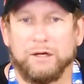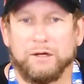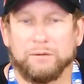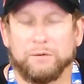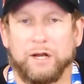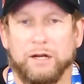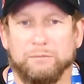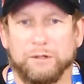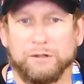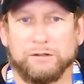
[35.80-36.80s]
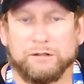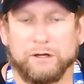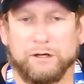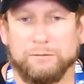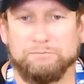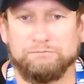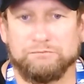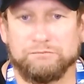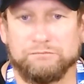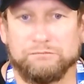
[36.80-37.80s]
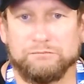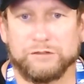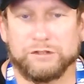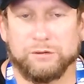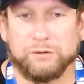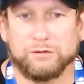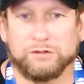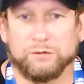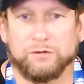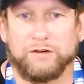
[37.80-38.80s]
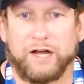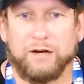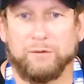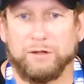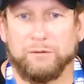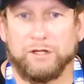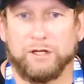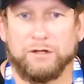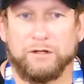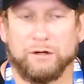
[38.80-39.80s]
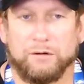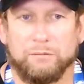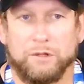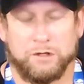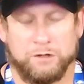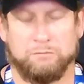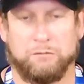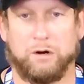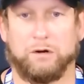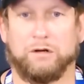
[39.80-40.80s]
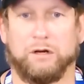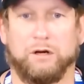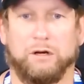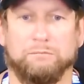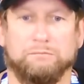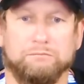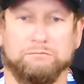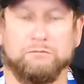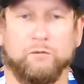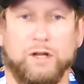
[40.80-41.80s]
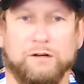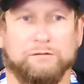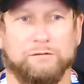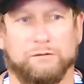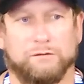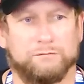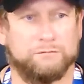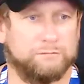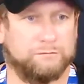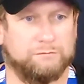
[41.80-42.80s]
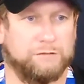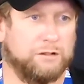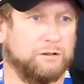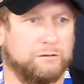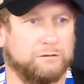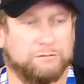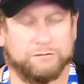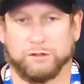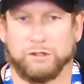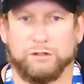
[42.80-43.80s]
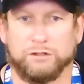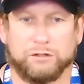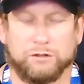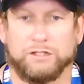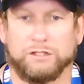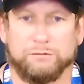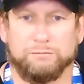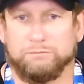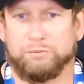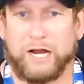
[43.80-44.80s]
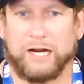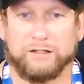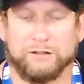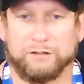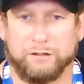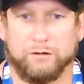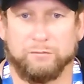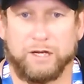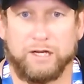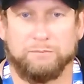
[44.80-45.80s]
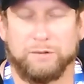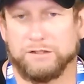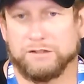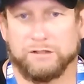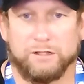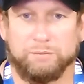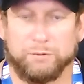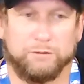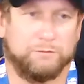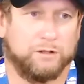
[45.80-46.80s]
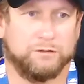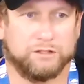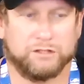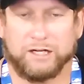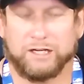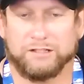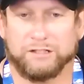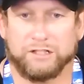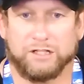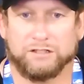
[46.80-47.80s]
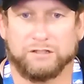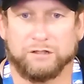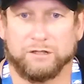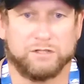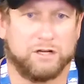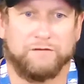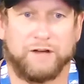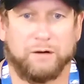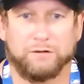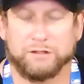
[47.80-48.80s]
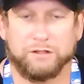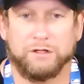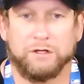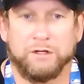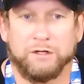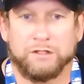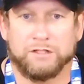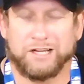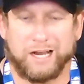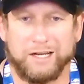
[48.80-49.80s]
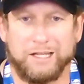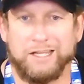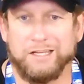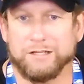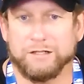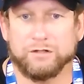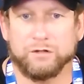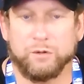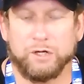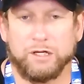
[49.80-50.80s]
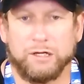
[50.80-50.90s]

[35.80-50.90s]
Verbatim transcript: right? But um, so we're, so we're fine. We, we did, you know, Mark um, went, you know, for a good stretch of practice, you know, the main bits, and then pulled him, you know, just like I suggested, took himself out to to kind of ease into it.